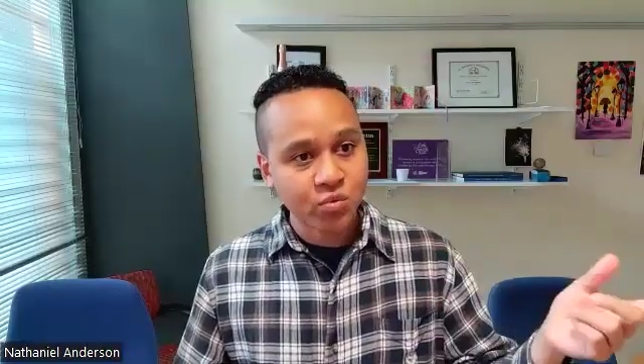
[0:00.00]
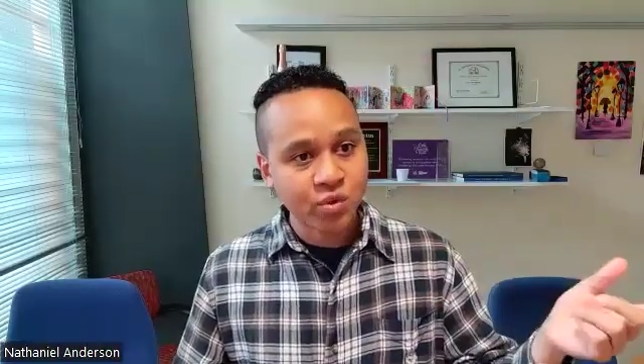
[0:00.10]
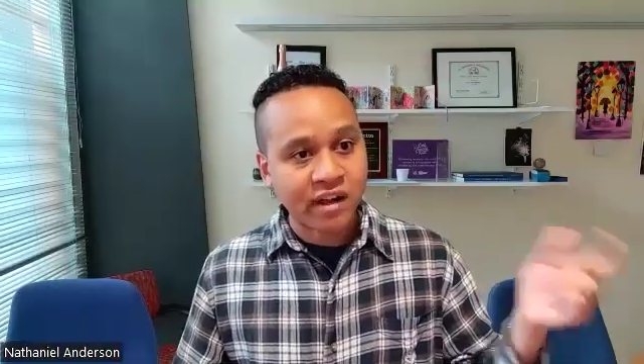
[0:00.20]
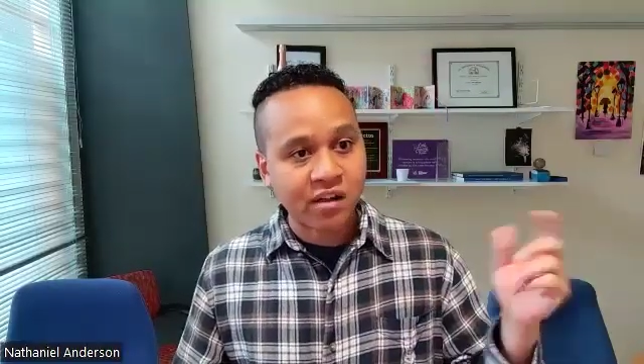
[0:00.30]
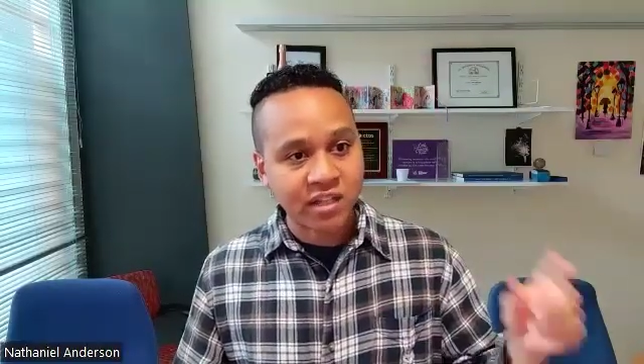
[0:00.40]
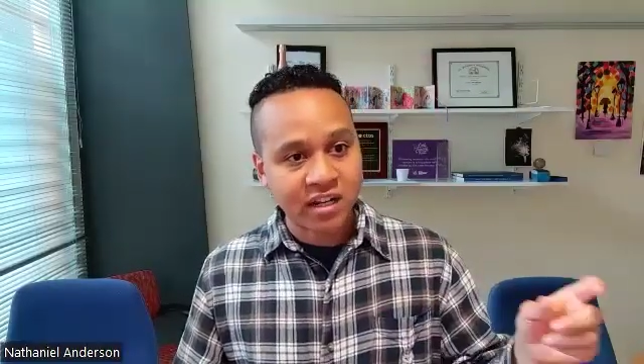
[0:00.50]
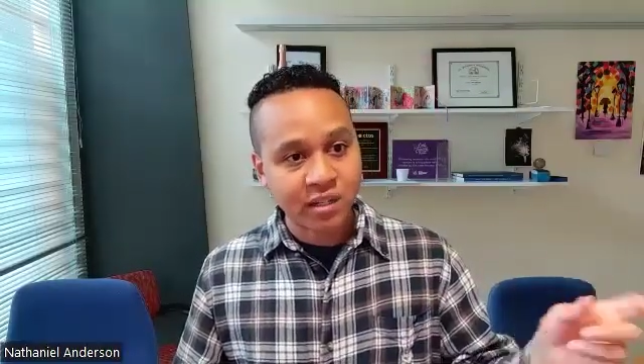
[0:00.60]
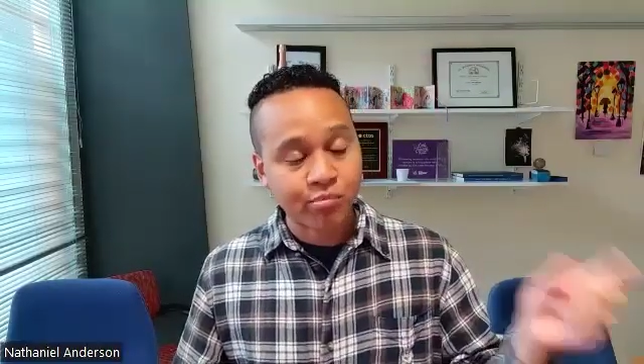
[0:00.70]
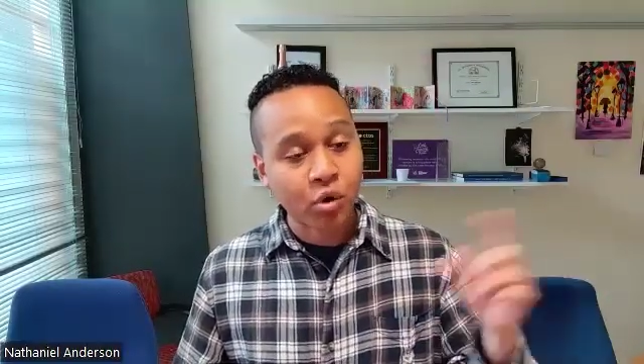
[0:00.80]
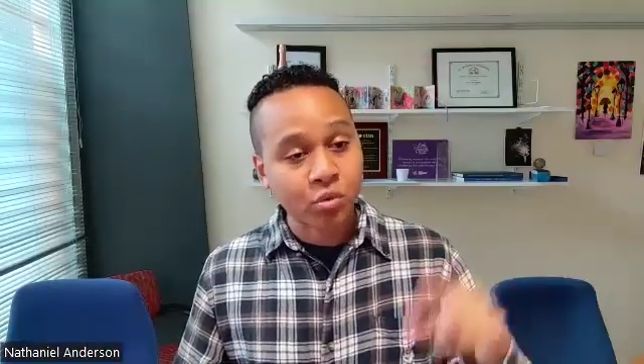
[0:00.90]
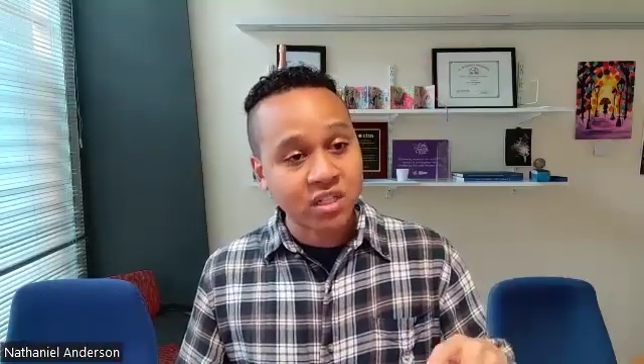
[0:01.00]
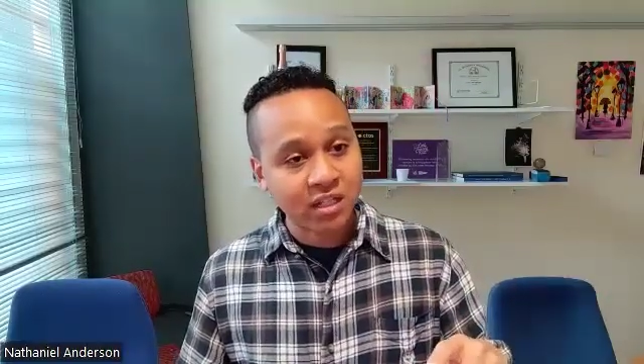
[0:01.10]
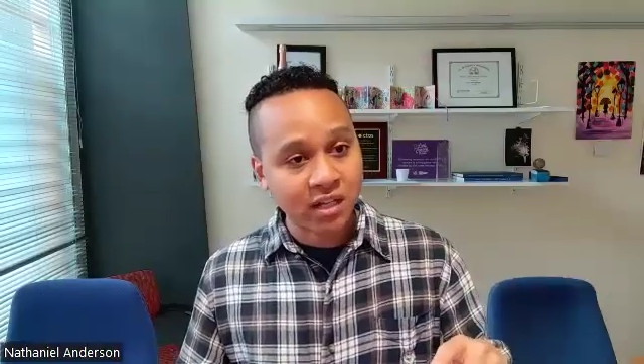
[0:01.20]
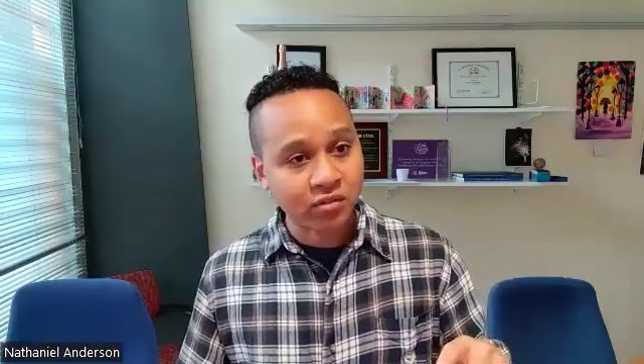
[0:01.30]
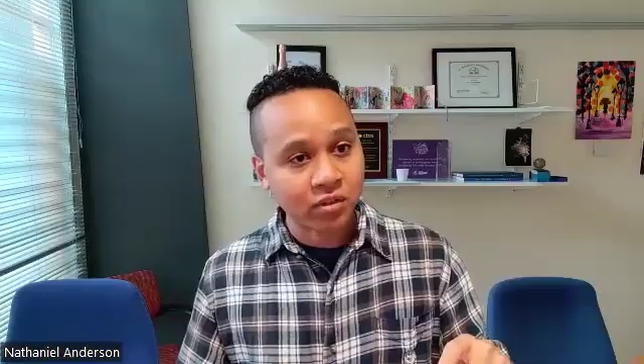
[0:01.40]
we validated at the protein
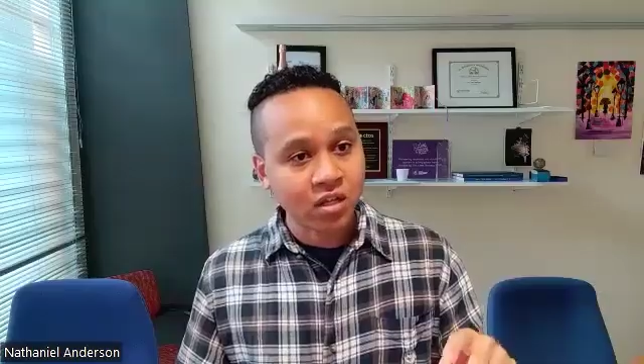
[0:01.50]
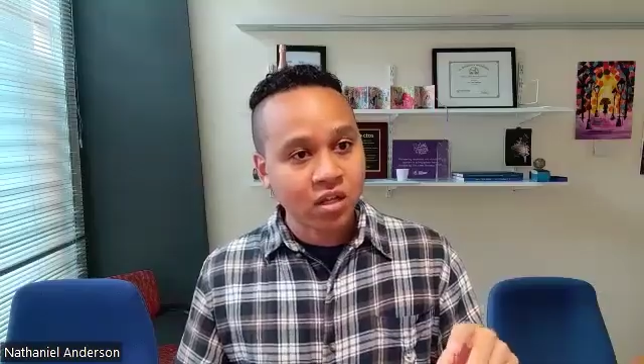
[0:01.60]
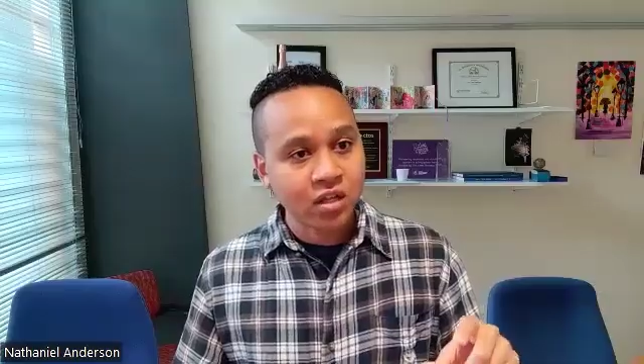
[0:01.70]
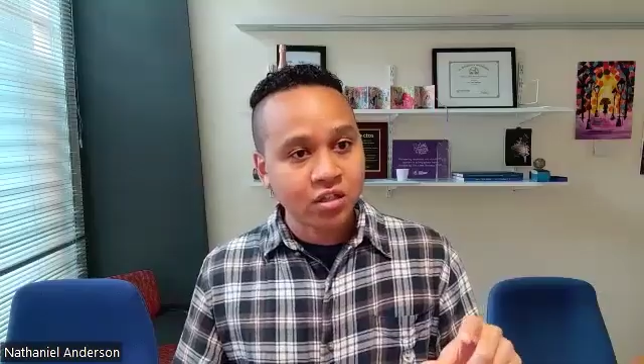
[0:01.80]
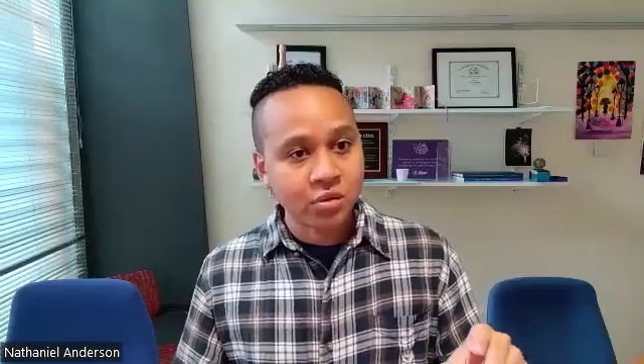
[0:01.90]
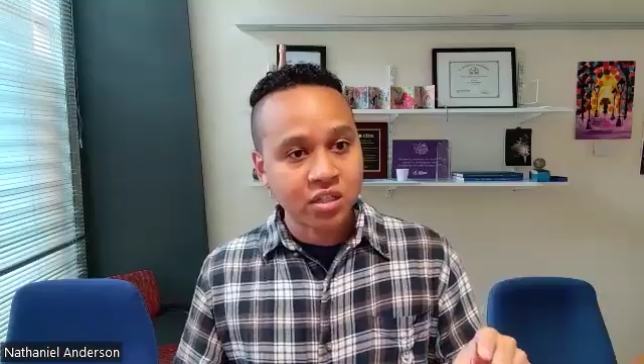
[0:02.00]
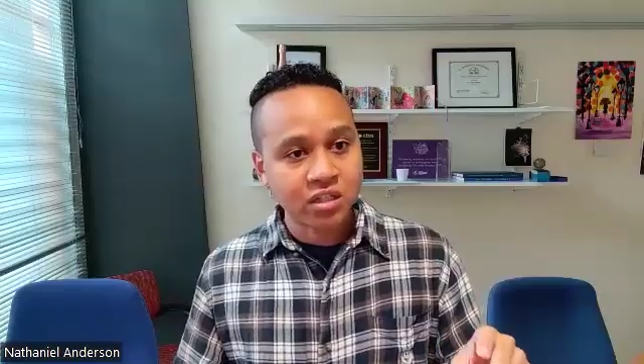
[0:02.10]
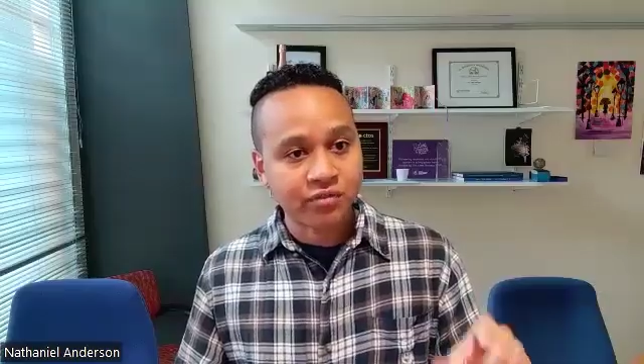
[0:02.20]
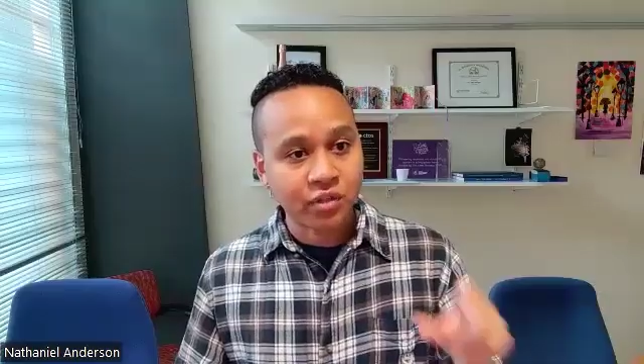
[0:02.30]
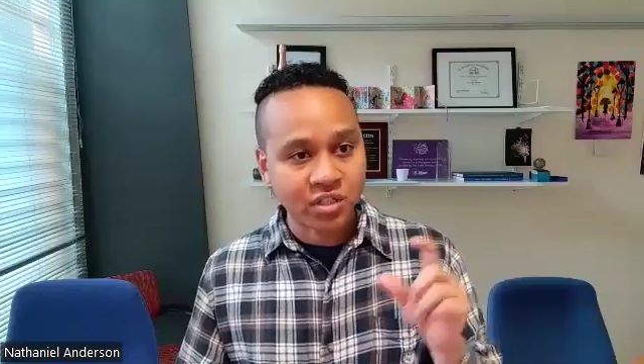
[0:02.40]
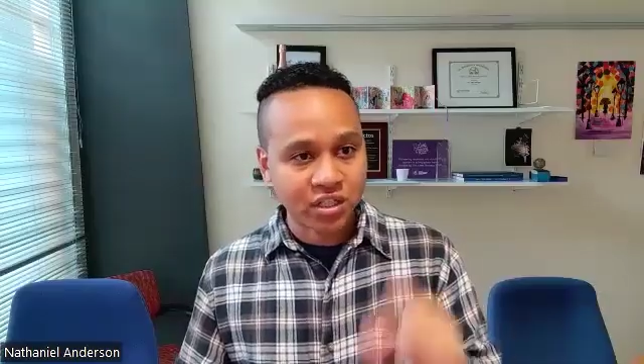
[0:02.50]
level using the flow cytometry.